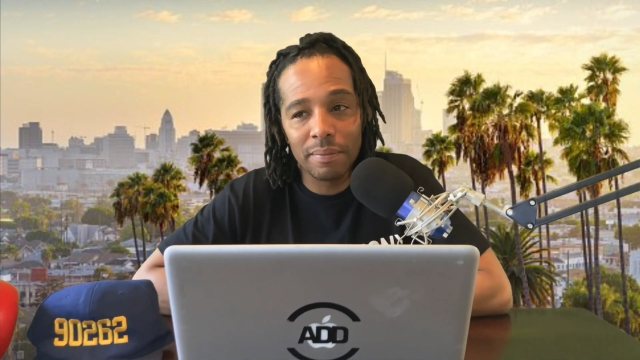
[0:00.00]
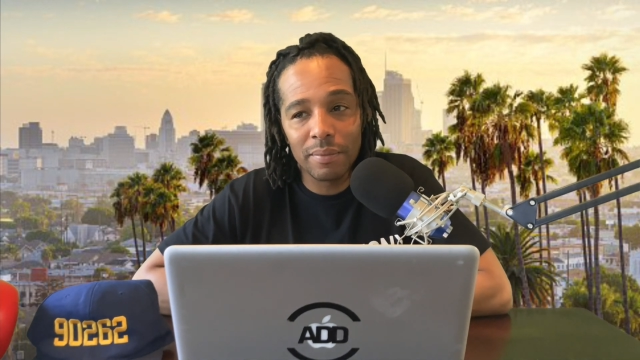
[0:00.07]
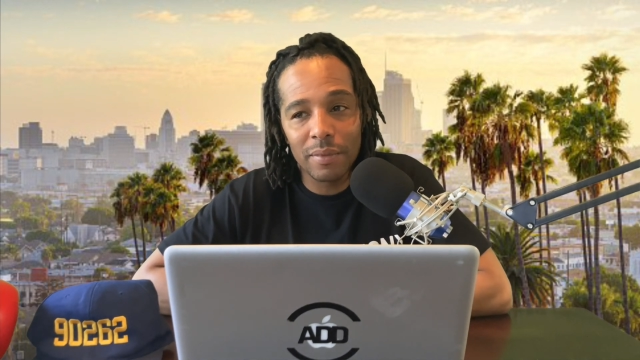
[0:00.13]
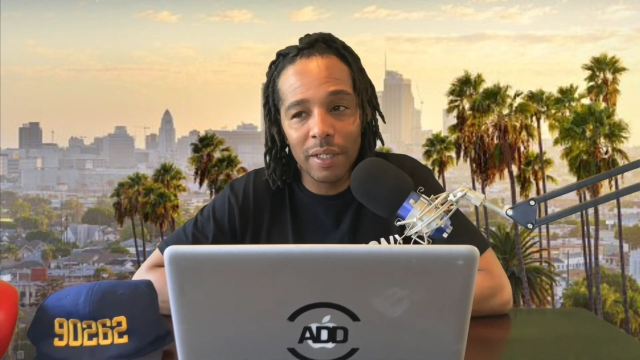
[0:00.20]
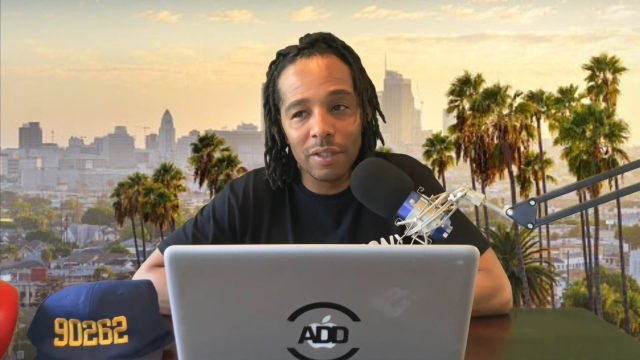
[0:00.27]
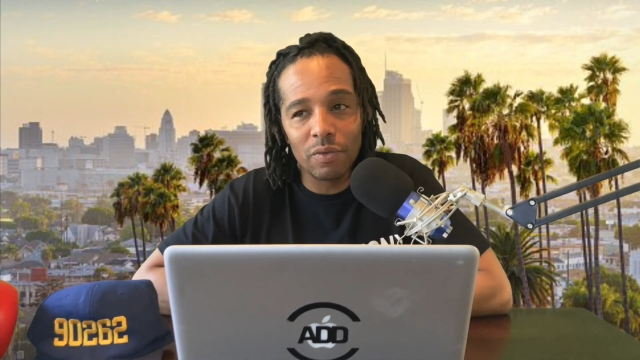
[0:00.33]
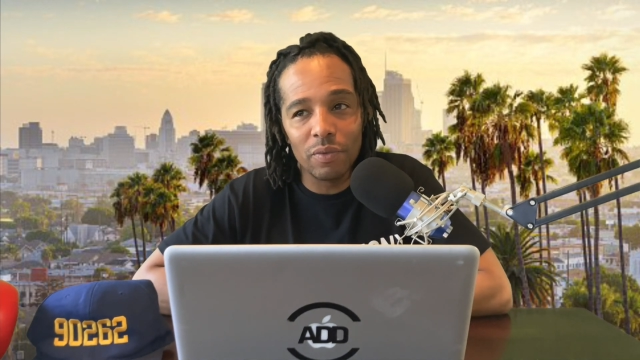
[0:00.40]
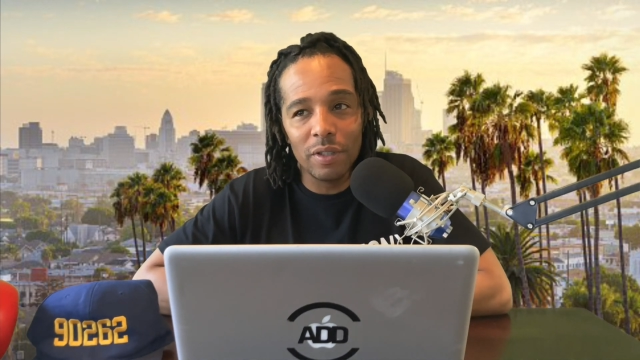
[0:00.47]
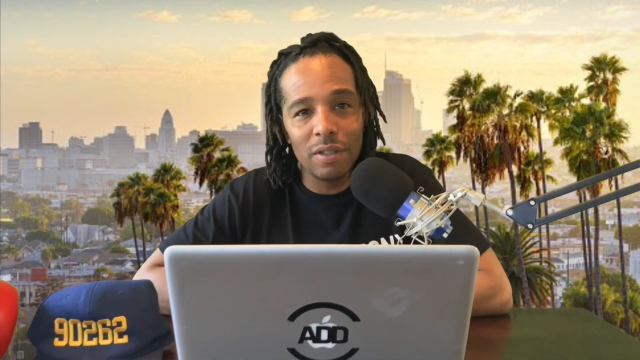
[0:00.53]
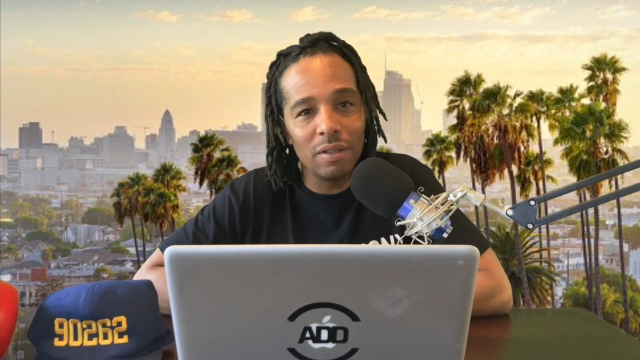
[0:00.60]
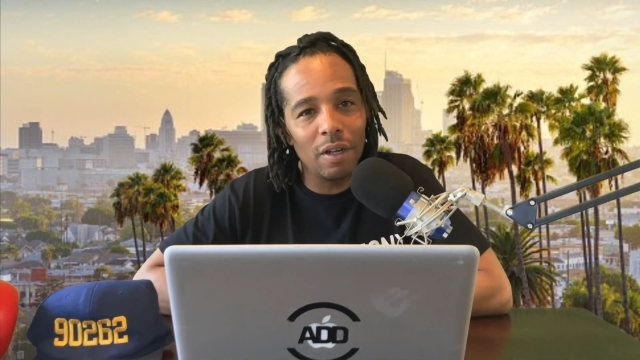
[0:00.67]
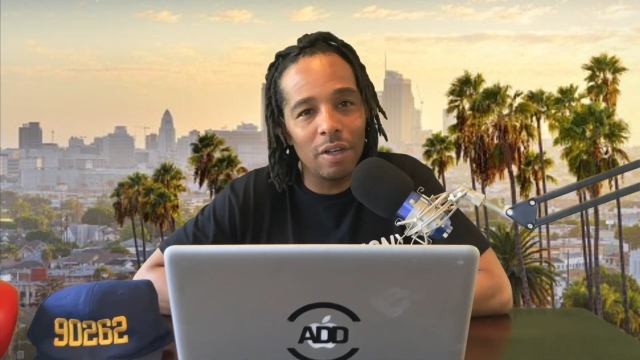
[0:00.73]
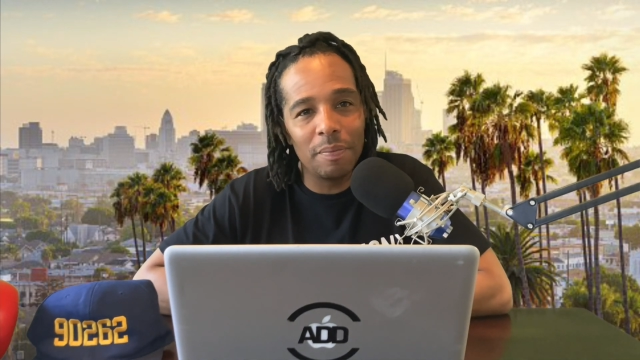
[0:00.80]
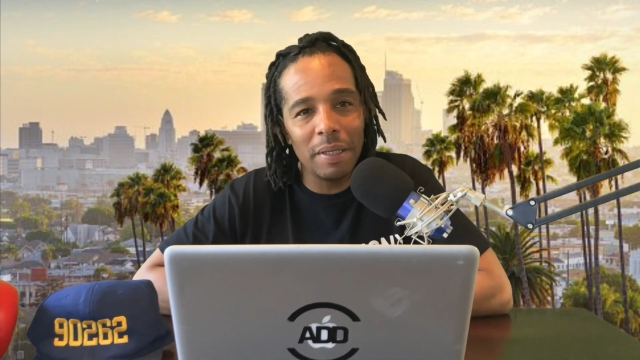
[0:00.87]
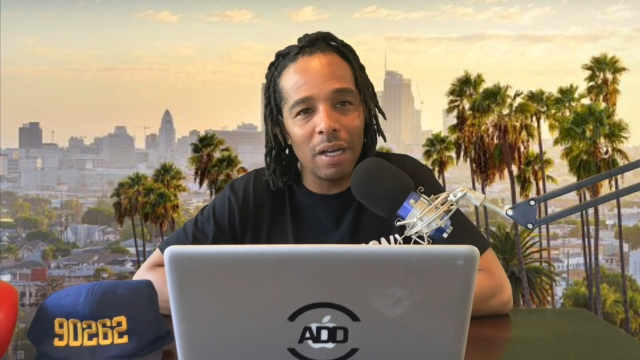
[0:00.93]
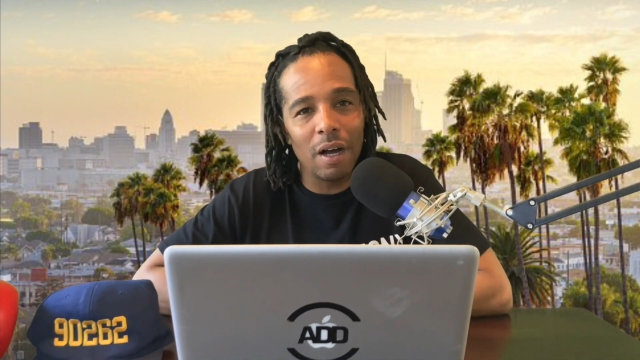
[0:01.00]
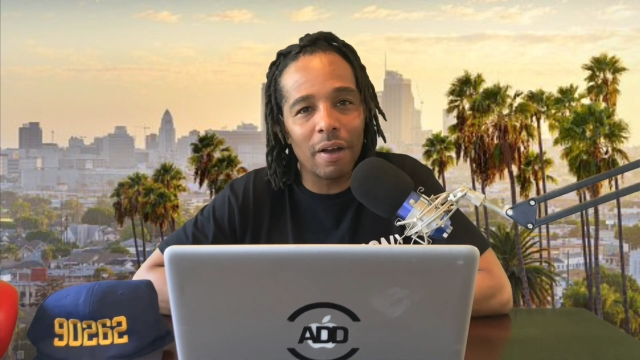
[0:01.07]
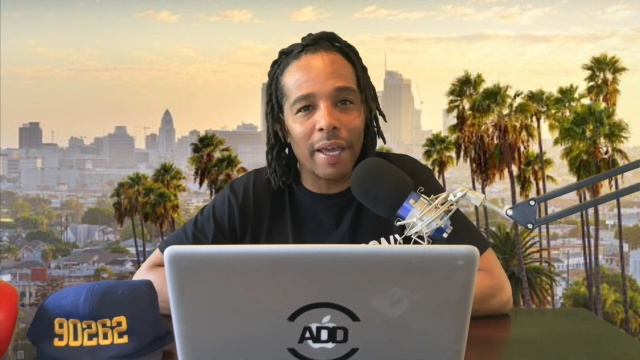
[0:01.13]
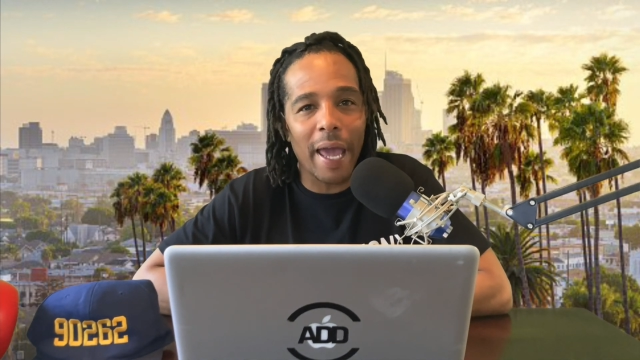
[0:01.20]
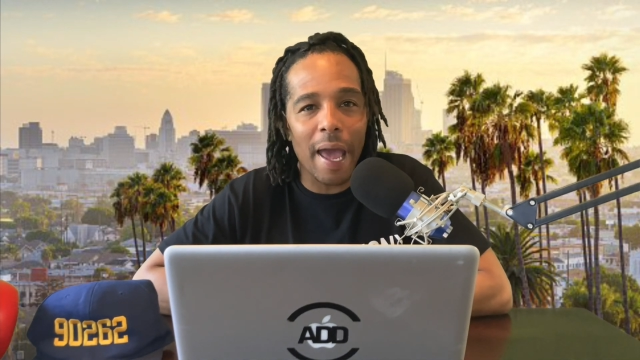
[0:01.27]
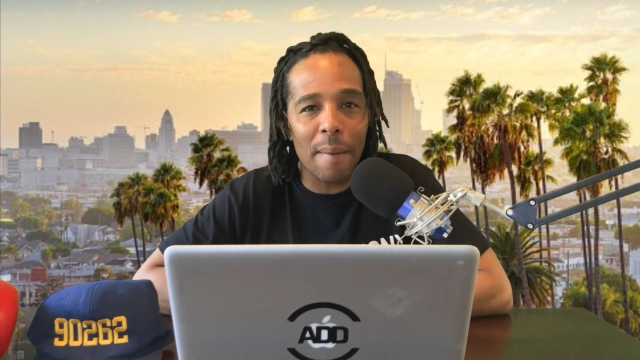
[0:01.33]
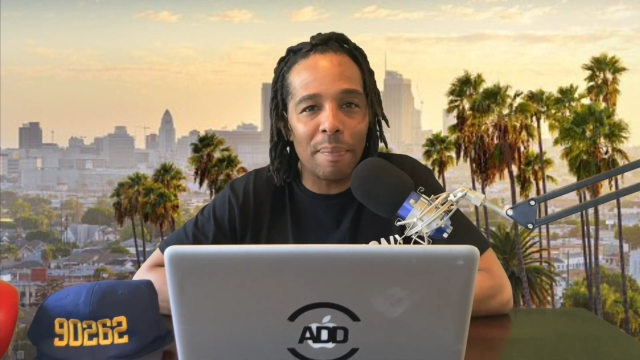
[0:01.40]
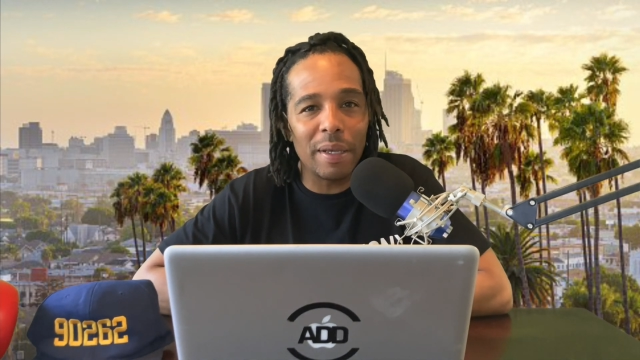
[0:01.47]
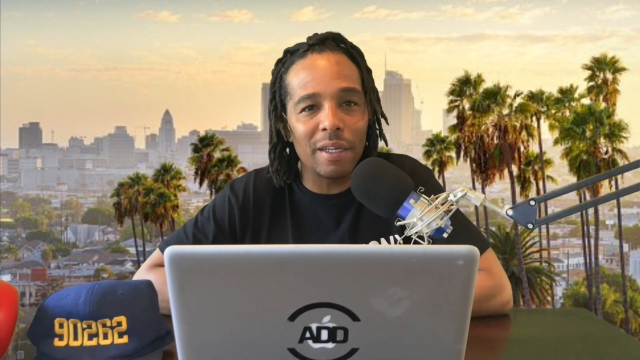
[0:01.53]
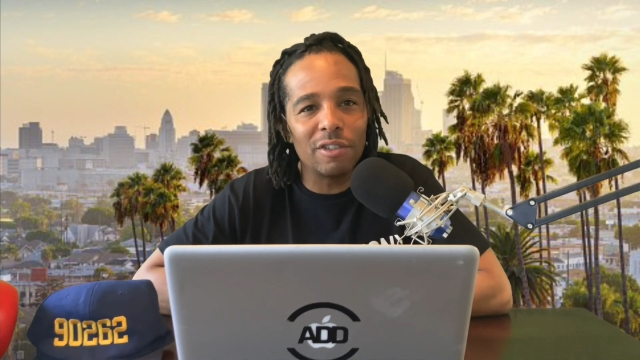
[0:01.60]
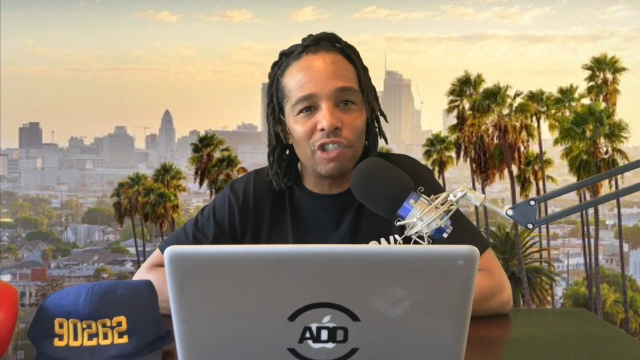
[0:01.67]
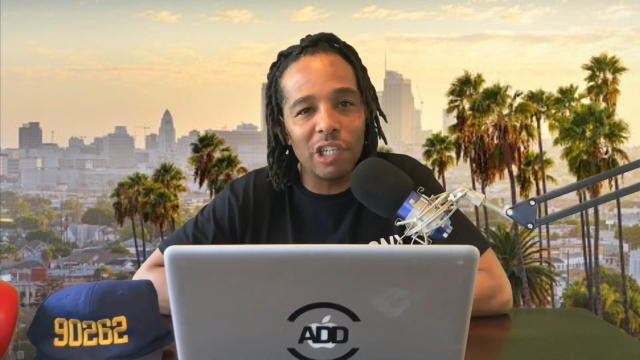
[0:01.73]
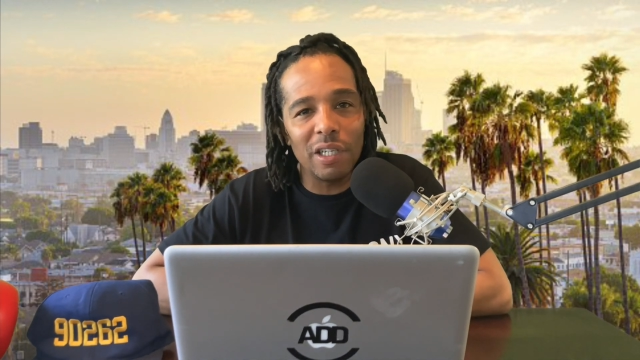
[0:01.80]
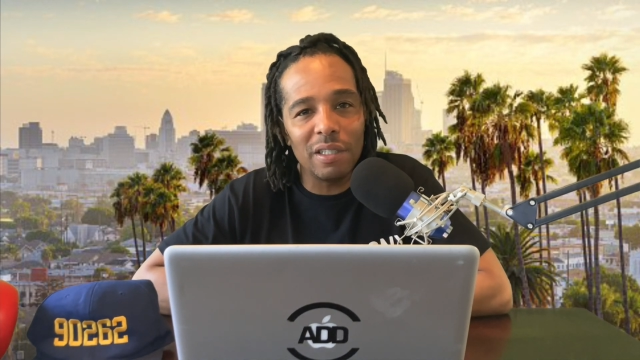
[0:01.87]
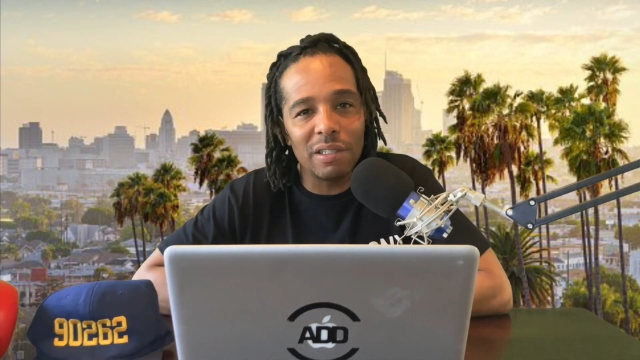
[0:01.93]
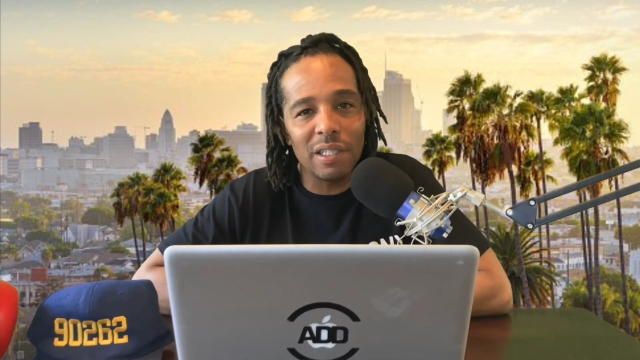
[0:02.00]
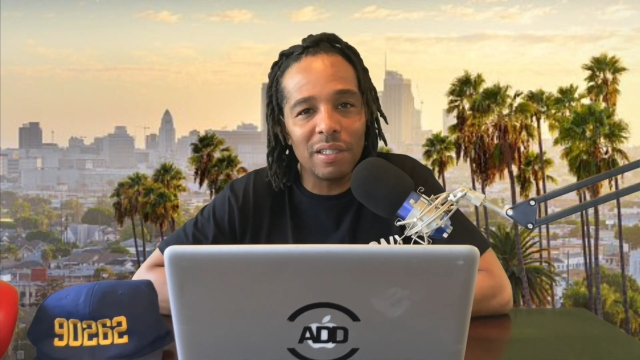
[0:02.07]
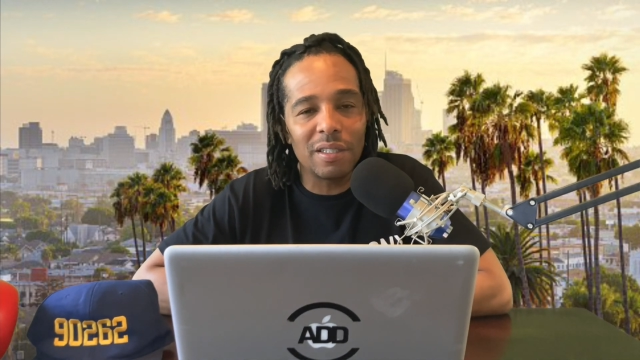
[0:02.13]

It'd be all campy and cheesy,